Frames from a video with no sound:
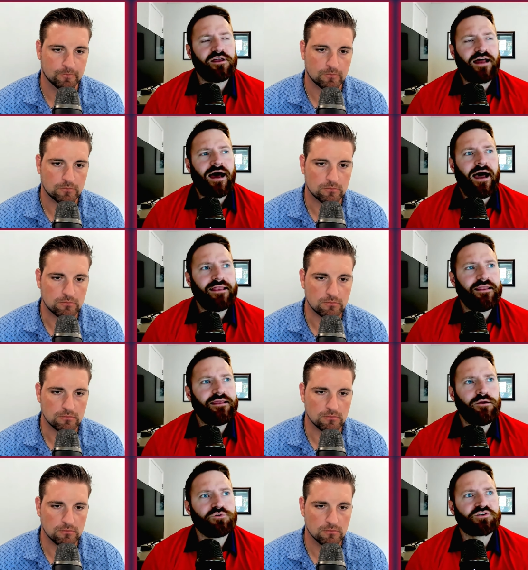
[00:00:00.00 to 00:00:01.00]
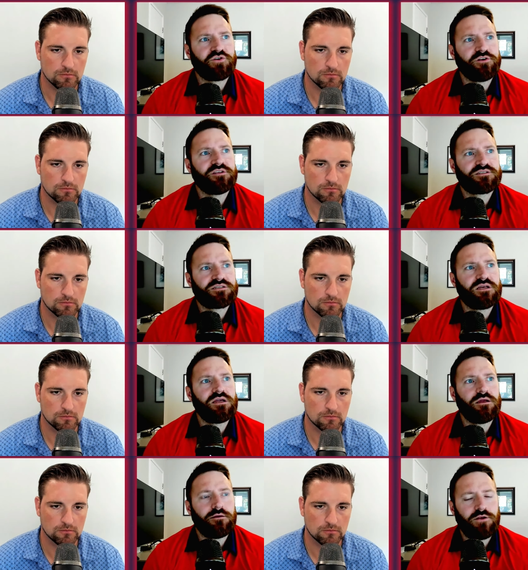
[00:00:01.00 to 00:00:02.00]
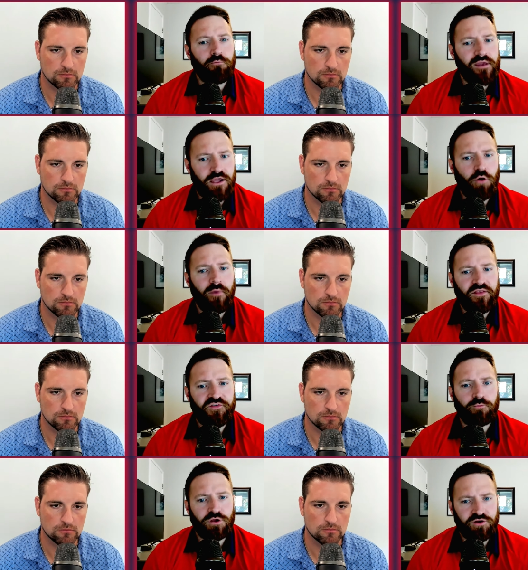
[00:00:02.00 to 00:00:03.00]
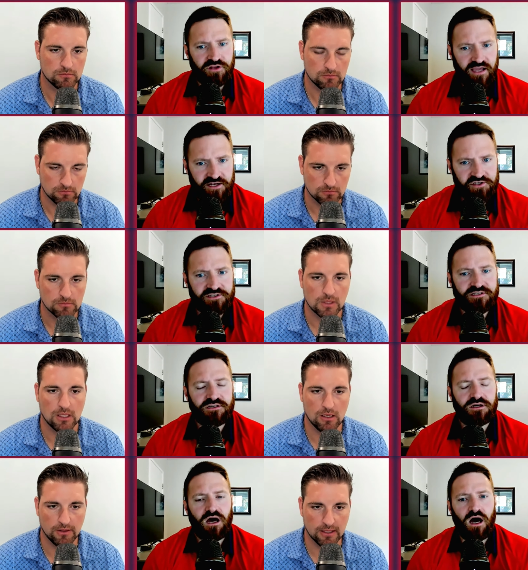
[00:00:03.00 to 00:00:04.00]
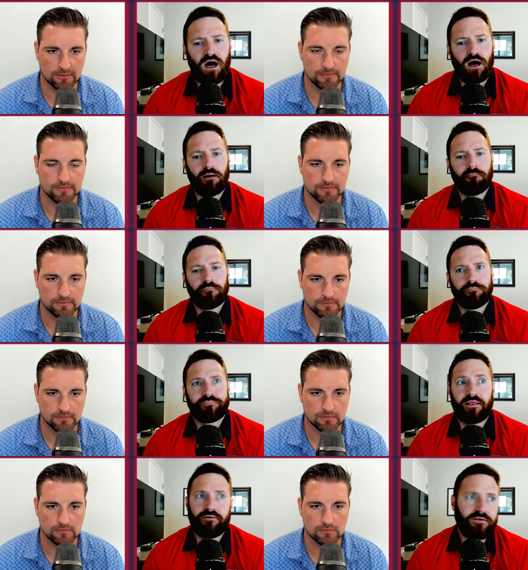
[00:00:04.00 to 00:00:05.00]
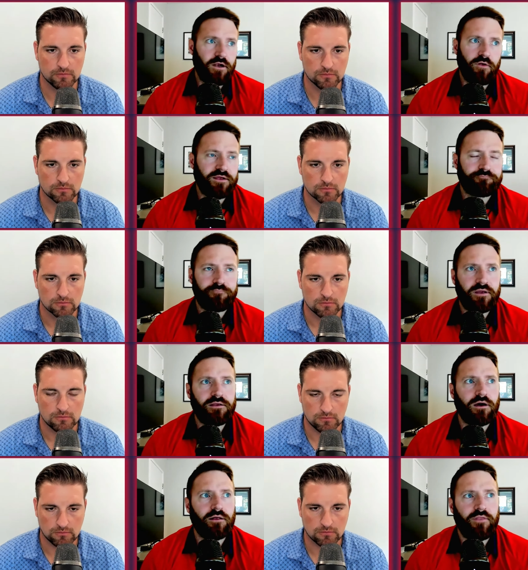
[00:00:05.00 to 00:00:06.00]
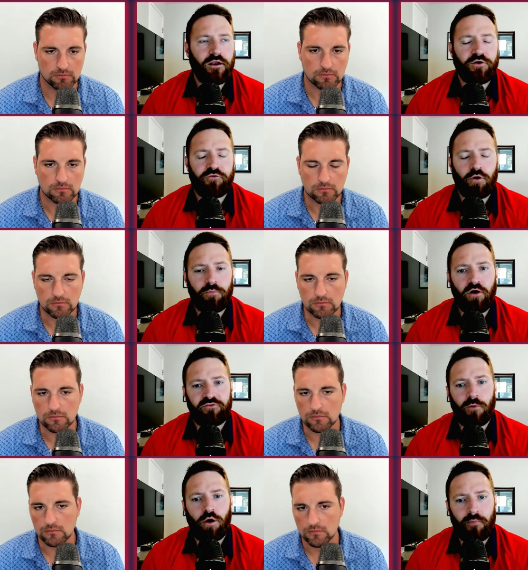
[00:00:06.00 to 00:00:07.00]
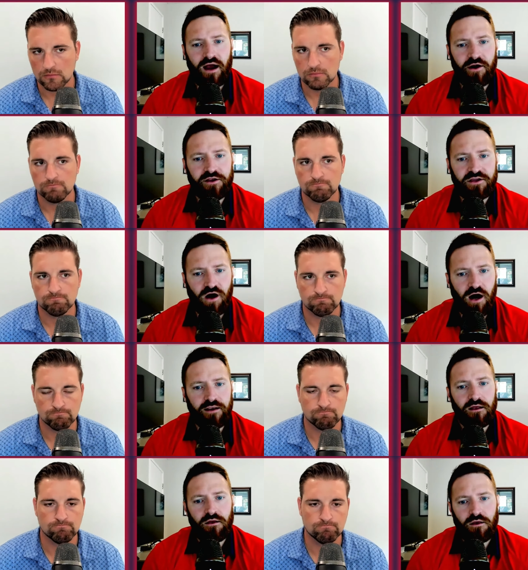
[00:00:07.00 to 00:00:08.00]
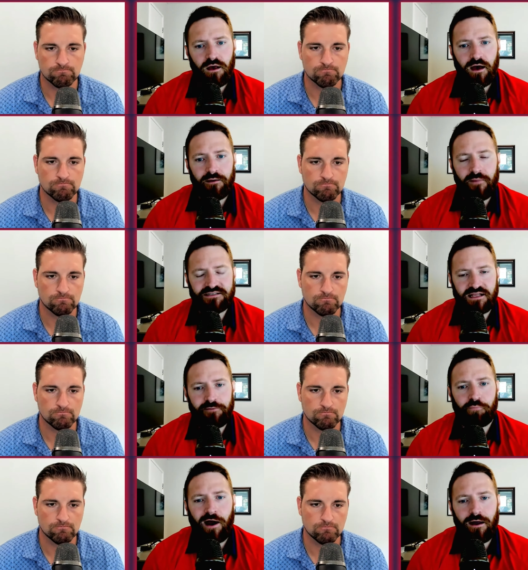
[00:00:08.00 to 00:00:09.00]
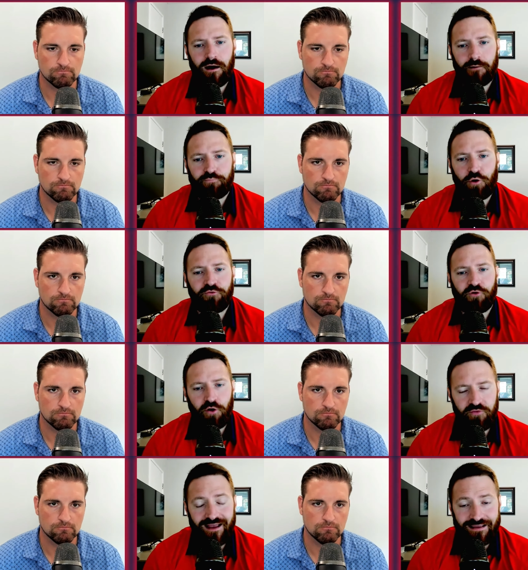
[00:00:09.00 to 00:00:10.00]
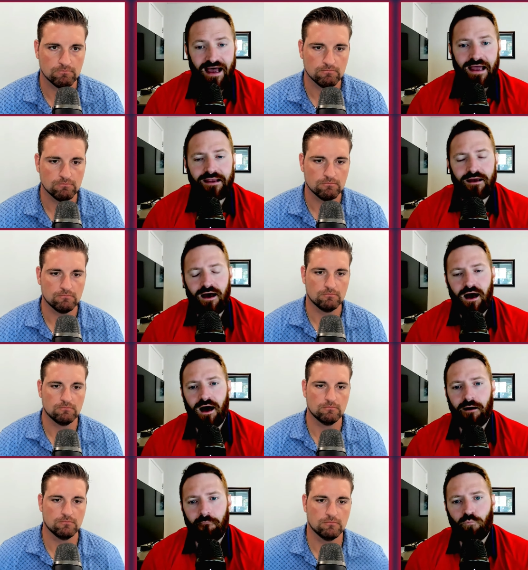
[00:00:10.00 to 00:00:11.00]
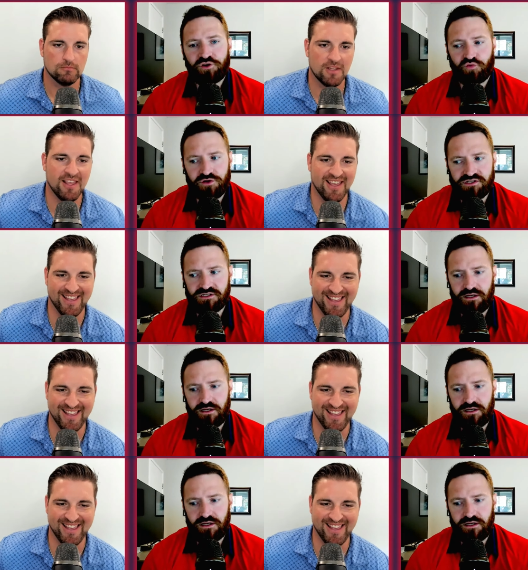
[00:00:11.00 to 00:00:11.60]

Speaker 1: end, I, I, it was good to see. You know, Mingo made some really good catches. Oh, yeah. um, that, you know, he he uh, that underthrown ball from Altmyer he caught. Uh, he basically pri- uh, pro throwed that guy, um, which was